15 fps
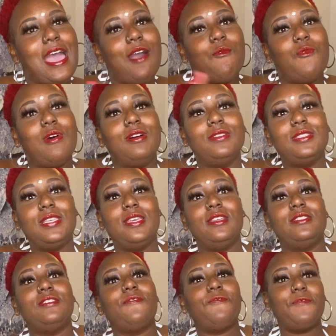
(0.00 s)
want
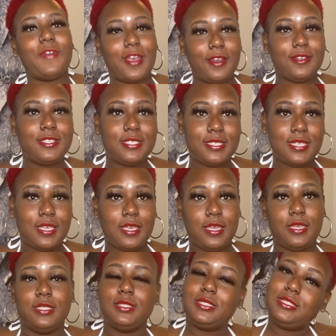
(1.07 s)
to first
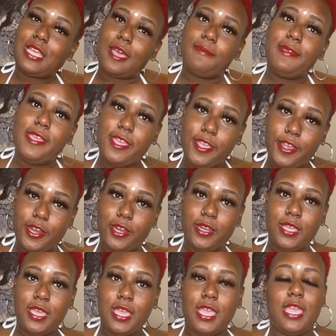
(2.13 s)
stop here
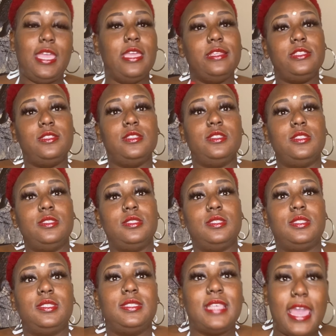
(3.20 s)
and
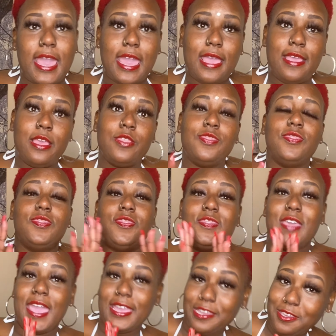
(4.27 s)
say
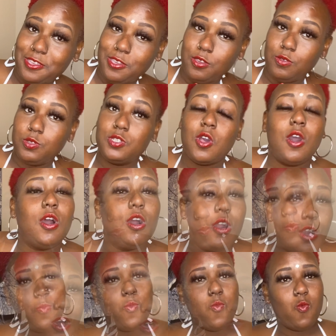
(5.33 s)
thank you to
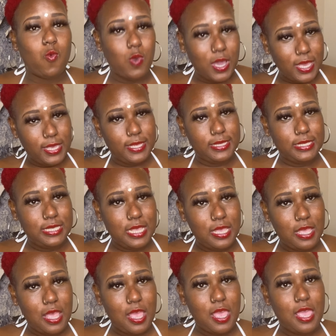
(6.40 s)
all the ones
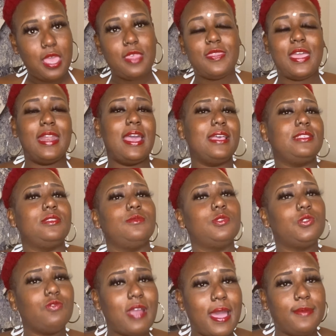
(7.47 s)
that has
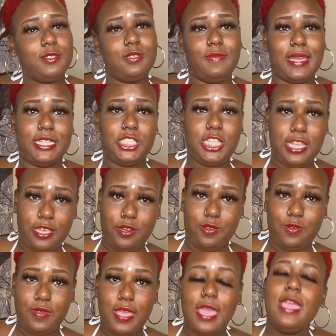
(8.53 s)
subscribed to my
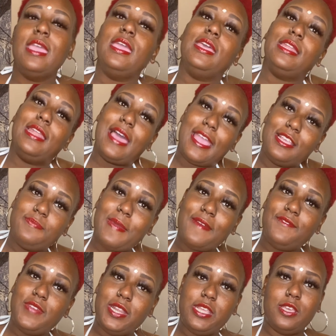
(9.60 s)
channel and liked my
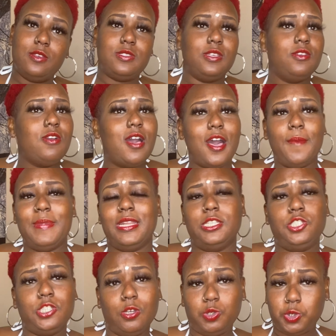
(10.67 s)
videos and commented and
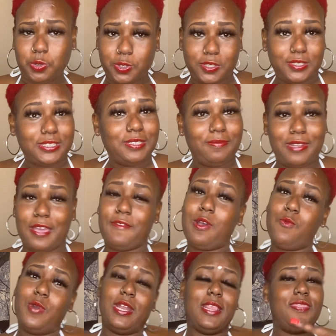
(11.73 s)
showed your girl some love. I
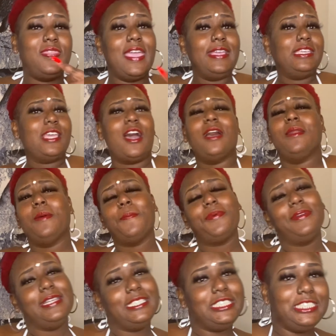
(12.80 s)
want to thank y'all and
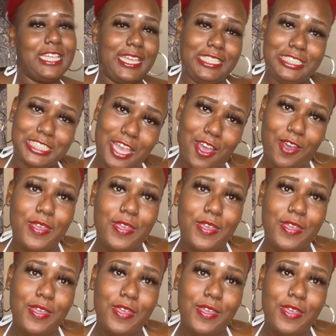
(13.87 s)
appreciate y'all